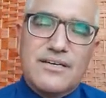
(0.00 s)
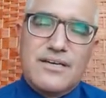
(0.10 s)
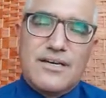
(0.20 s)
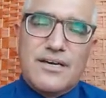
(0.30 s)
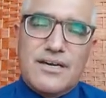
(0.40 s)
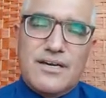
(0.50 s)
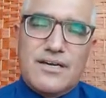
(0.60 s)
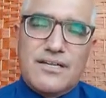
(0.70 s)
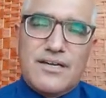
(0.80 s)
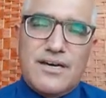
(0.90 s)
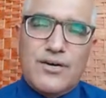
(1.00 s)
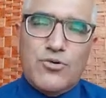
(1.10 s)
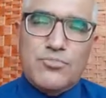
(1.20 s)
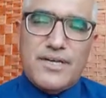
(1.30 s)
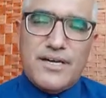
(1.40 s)
and I
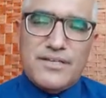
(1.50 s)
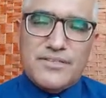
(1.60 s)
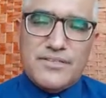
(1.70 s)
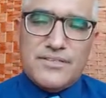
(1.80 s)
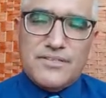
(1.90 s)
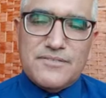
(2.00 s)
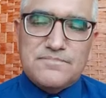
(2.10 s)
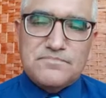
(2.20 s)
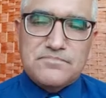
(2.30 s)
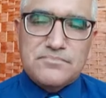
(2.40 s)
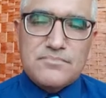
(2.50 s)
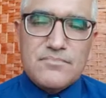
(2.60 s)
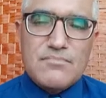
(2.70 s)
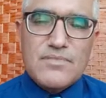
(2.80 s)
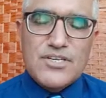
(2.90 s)
hope that
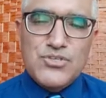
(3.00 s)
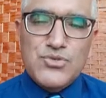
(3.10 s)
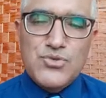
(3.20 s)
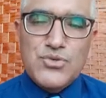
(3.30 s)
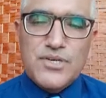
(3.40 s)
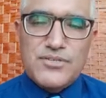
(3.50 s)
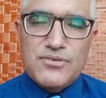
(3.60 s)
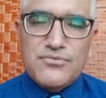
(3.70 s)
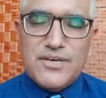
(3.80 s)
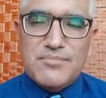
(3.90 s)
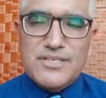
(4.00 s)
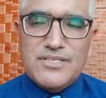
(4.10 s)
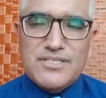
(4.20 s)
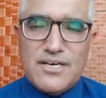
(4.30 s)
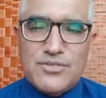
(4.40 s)
you and your
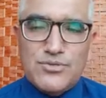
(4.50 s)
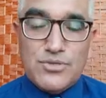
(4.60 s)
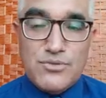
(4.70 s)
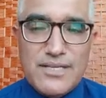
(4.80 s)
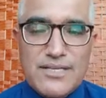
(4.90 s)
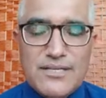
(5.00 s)
families are doing well.